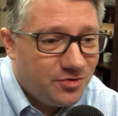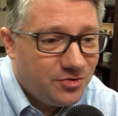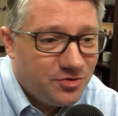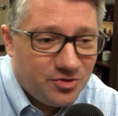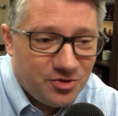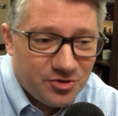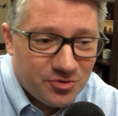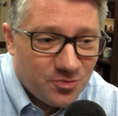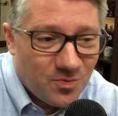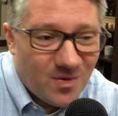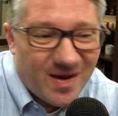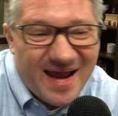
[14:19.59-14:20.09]

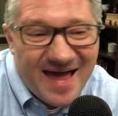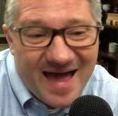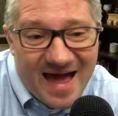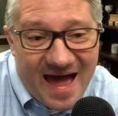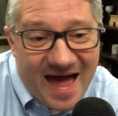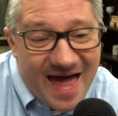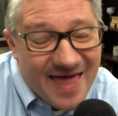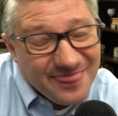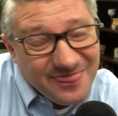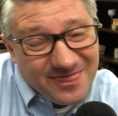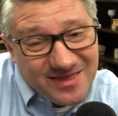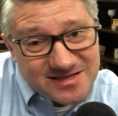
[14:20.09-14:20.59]
Just want to
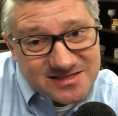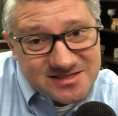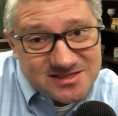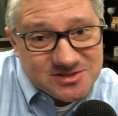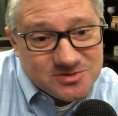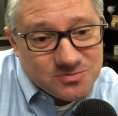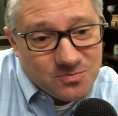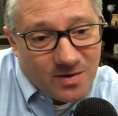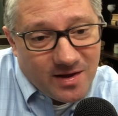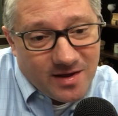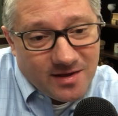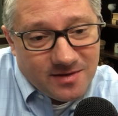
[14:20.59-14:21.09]
add this
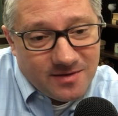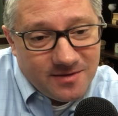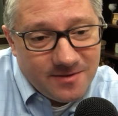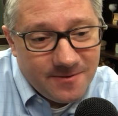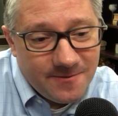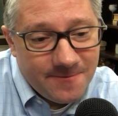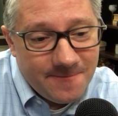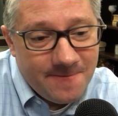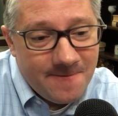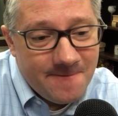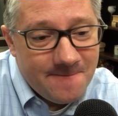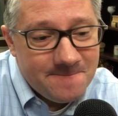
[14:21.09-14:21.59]
as well,
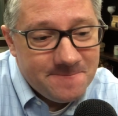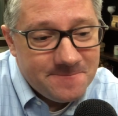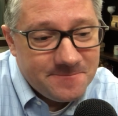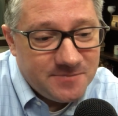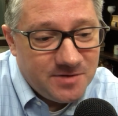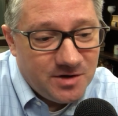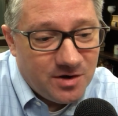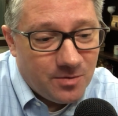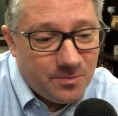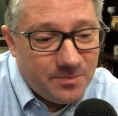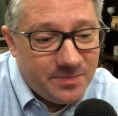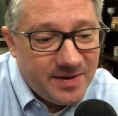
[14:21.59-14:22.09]

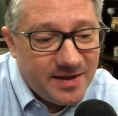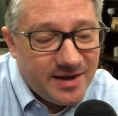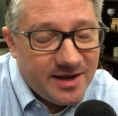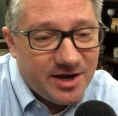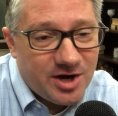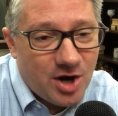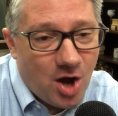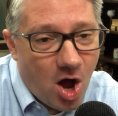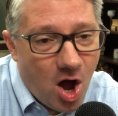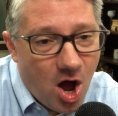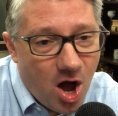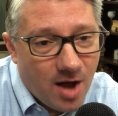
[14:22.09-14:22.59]
being
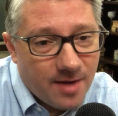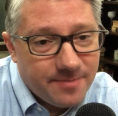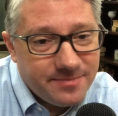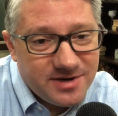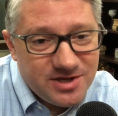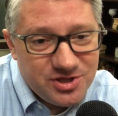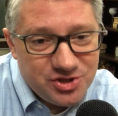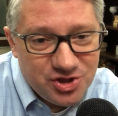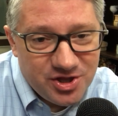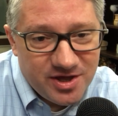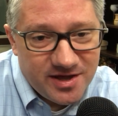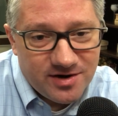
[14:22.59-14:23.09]
an
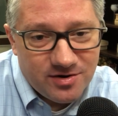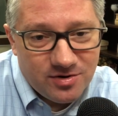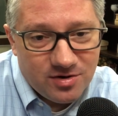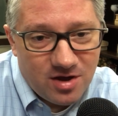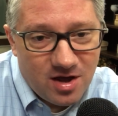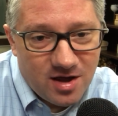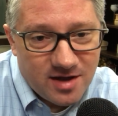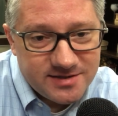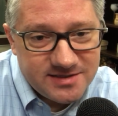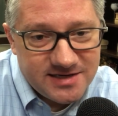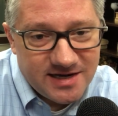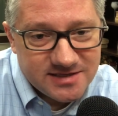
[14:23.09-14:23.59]
omni-channel
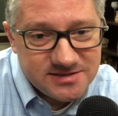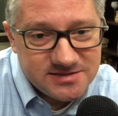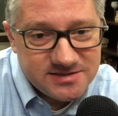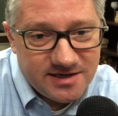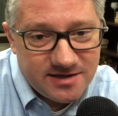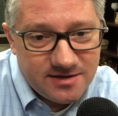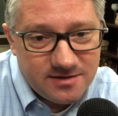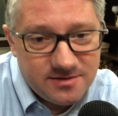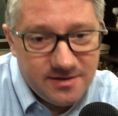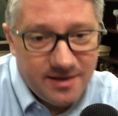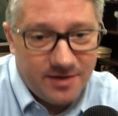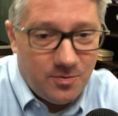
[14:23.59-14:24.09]
contact
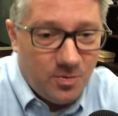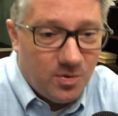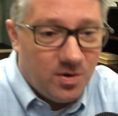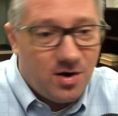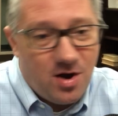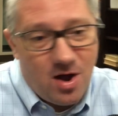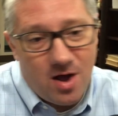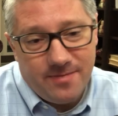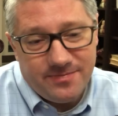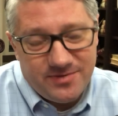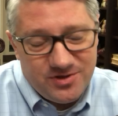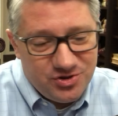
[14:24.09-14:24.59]
center, like we're
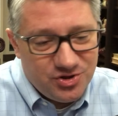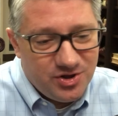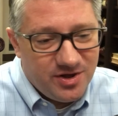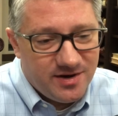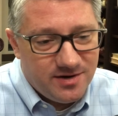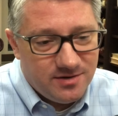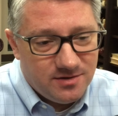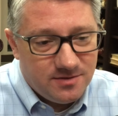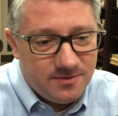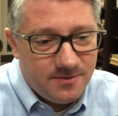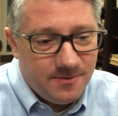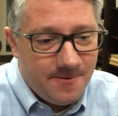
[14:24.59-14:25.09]

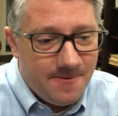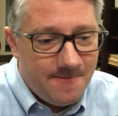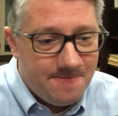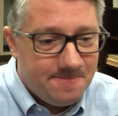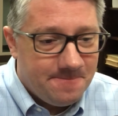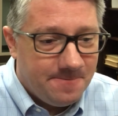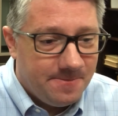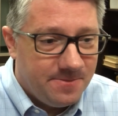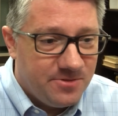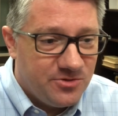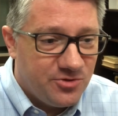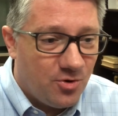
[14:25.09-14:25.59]
Omnichannel,
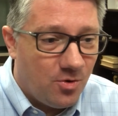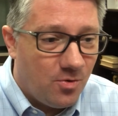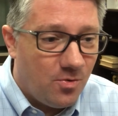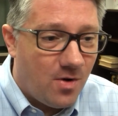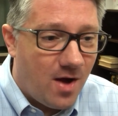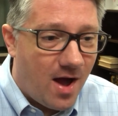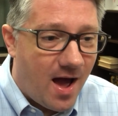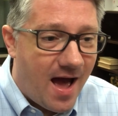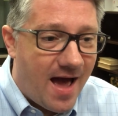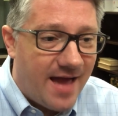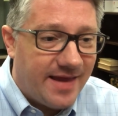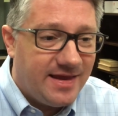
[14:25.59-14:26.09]
so
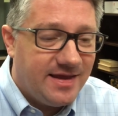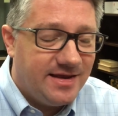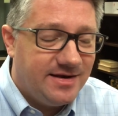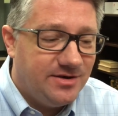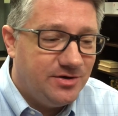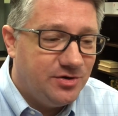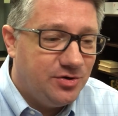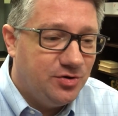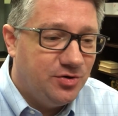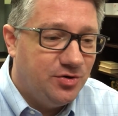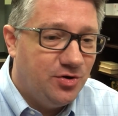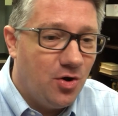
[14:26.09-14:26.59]
I
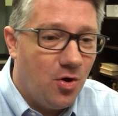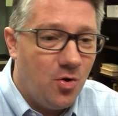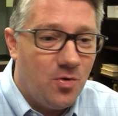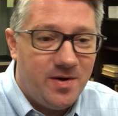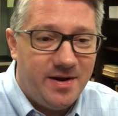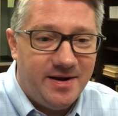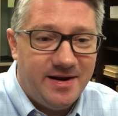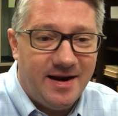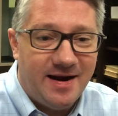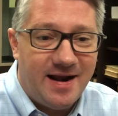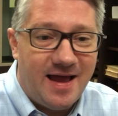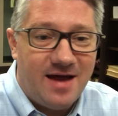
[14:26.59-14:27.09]
can go
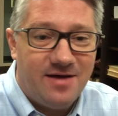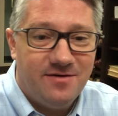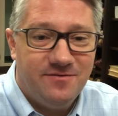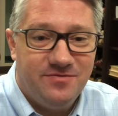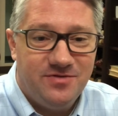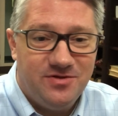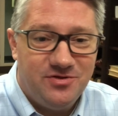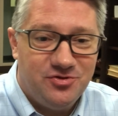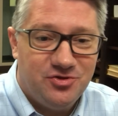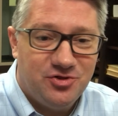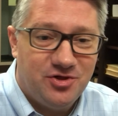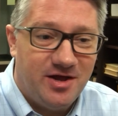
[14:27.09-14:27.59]
in and out of
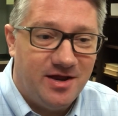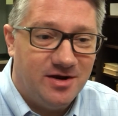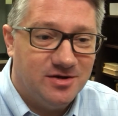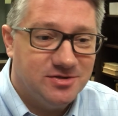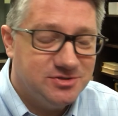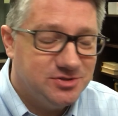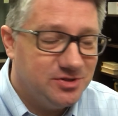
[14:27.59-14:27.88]
these channels.